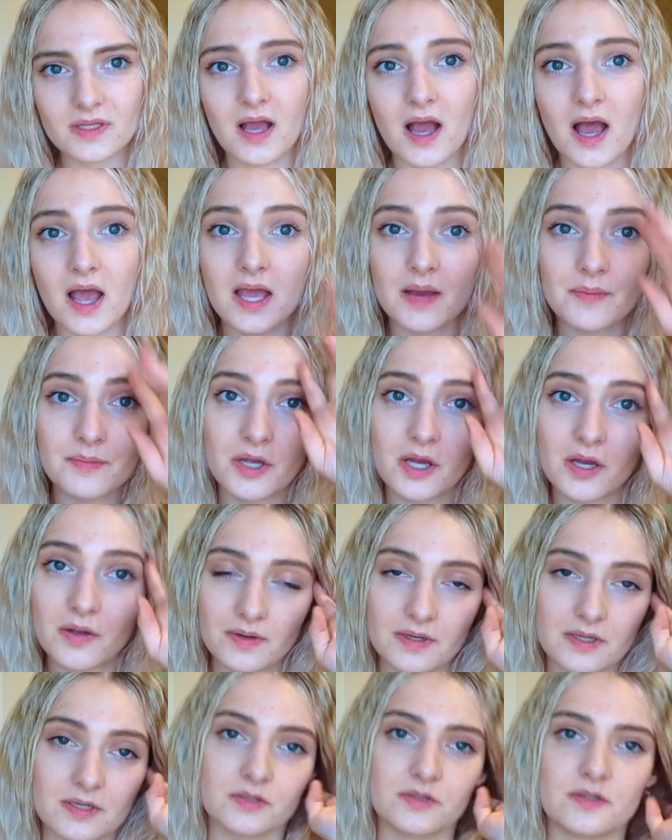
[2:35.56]
I am
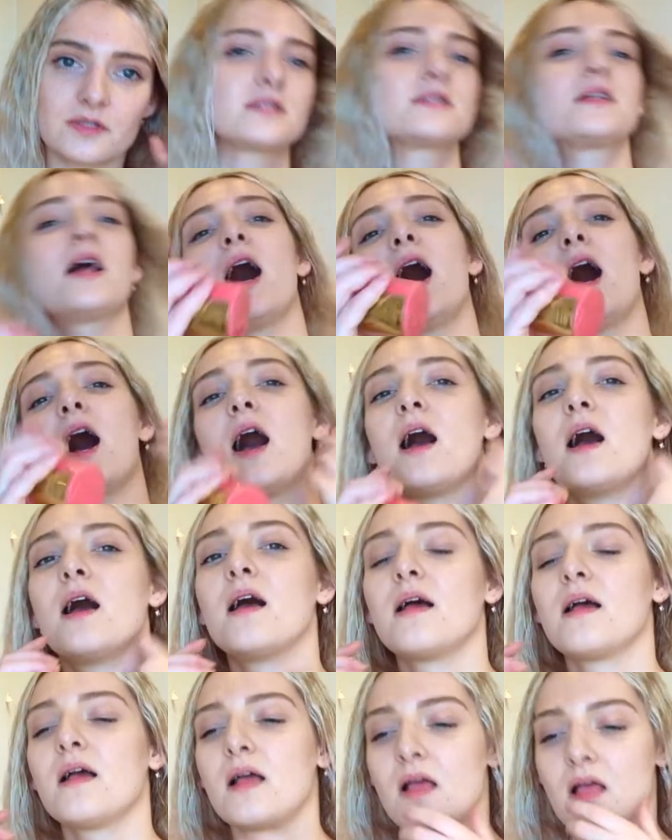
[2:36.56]
going to start
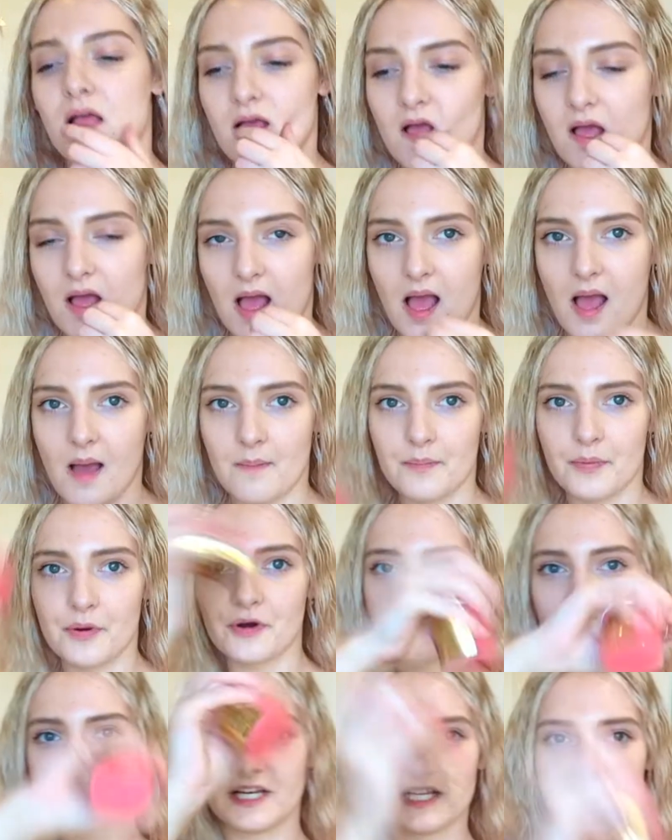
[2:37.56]

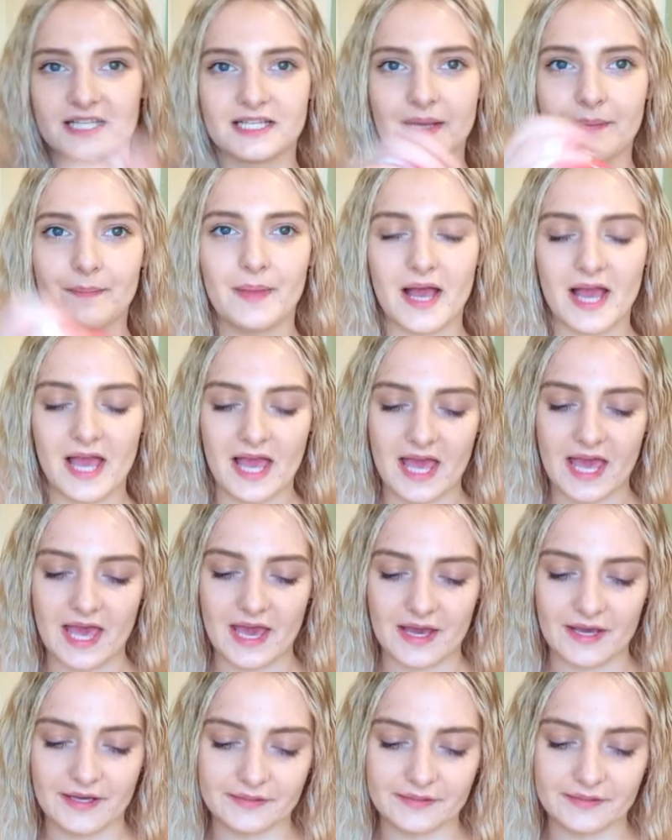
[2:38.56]
putting this in my hair.